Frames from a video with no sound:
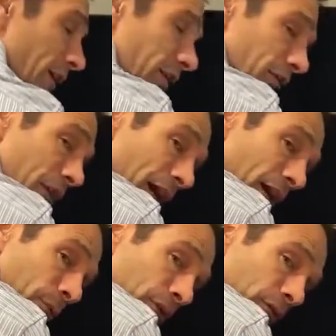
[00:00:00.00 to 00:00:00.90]
tighten the
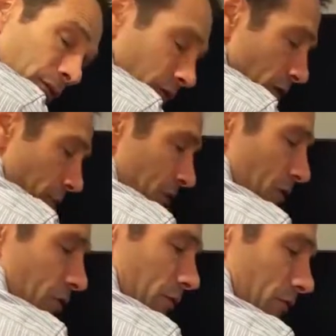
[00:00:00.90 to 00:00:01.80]
knob to the
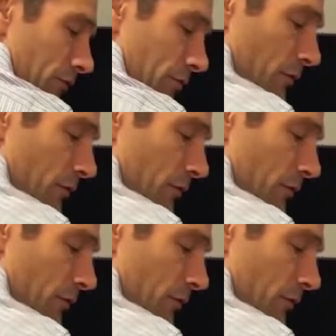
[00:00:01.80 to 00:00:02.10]
position